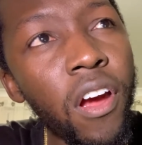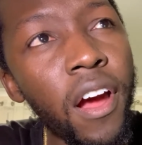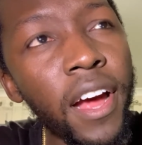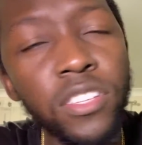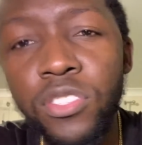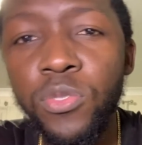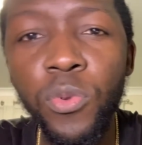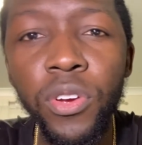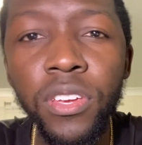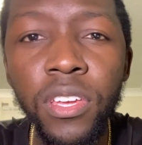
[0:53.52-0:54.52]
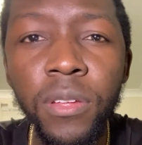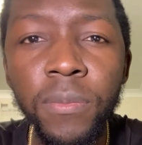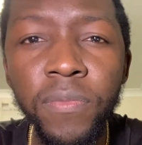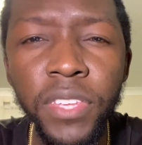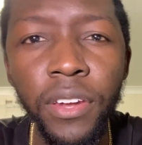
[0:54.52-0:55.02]
I used to work
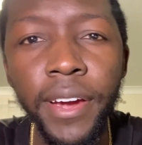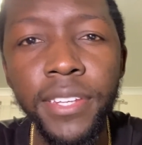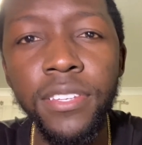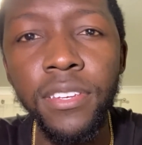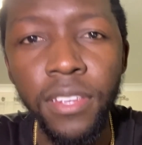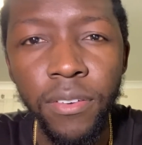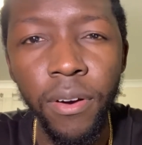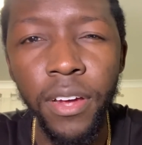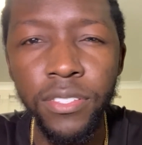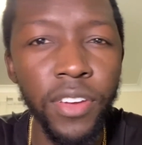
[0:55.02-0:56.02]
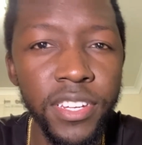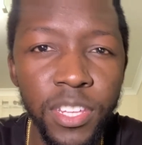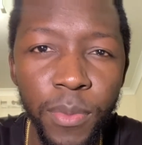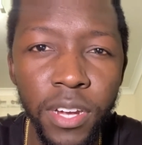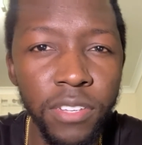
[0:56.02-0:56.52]
in IT, right? I was an IT
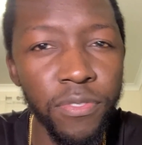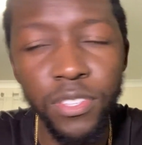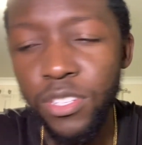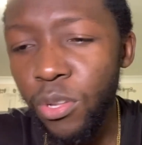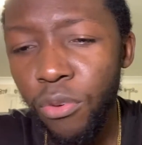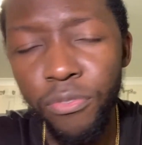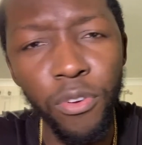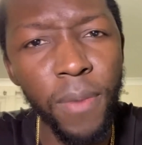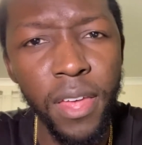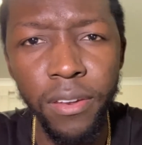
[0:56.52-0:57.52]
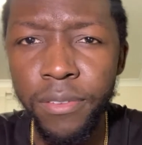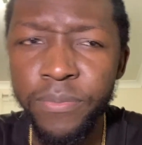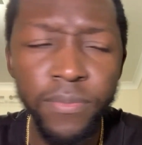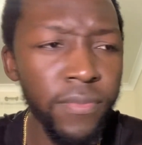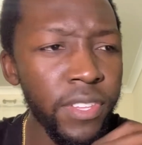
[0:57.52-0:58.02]
manager for this law firm and
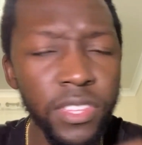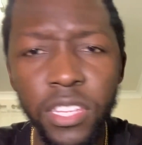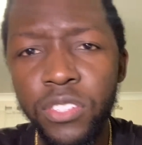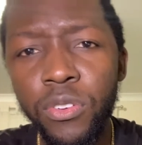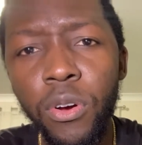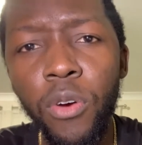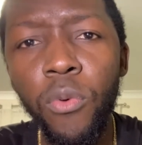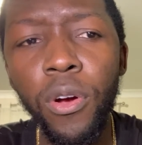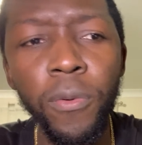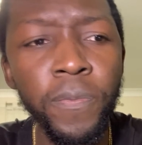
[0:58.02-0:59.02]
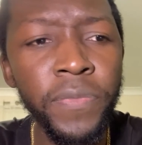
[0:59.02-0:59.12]
things are going well.